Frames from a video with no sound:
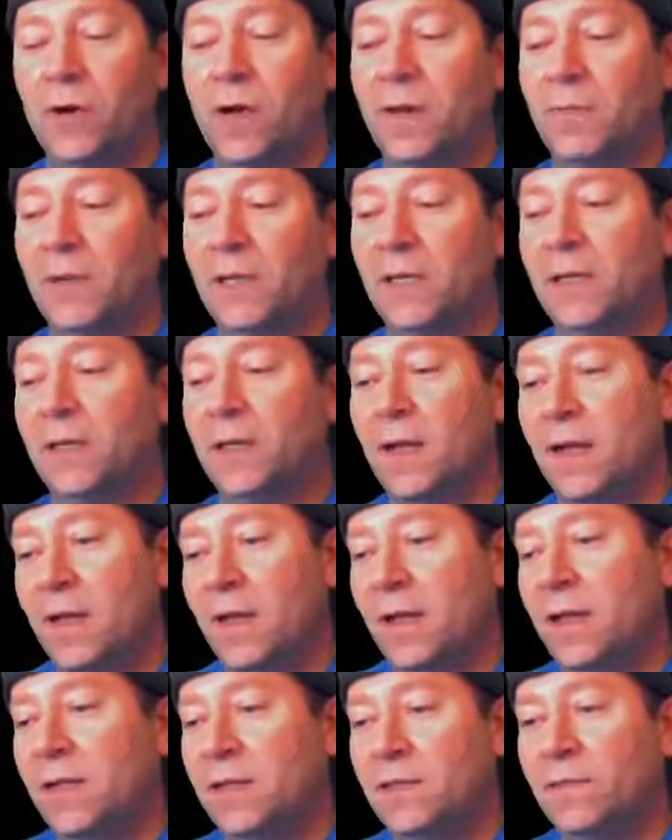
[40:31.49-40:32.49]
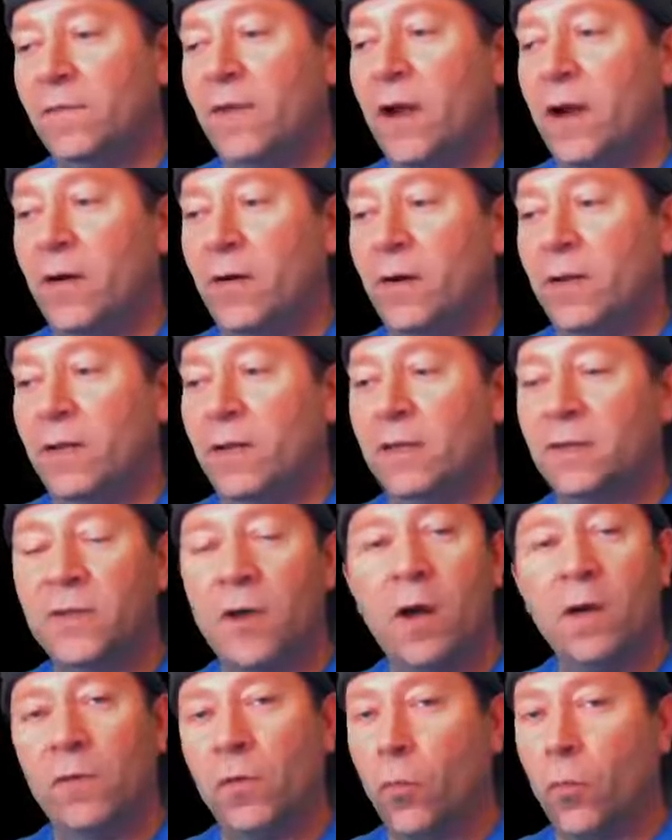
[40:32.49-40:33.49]
I mean, it's
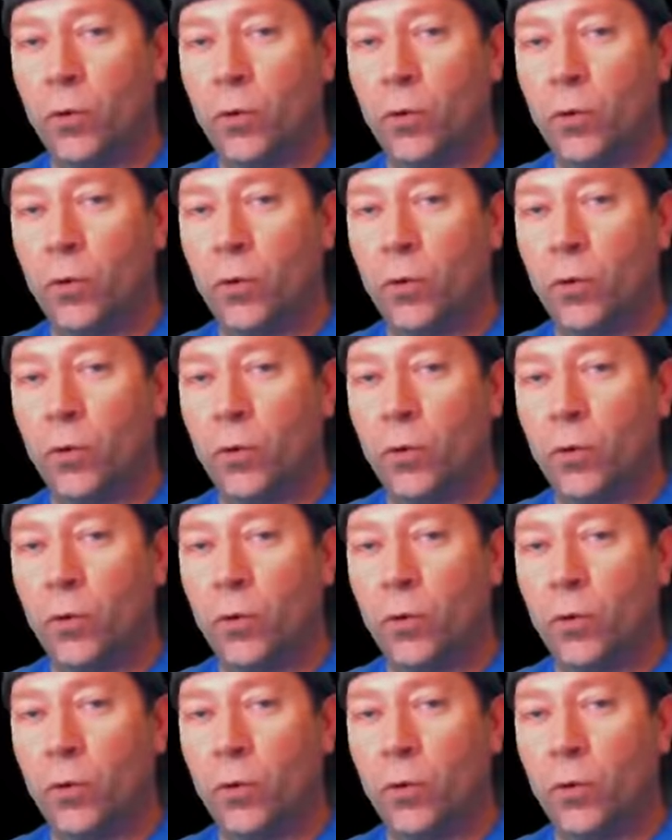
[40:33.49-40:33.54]
all the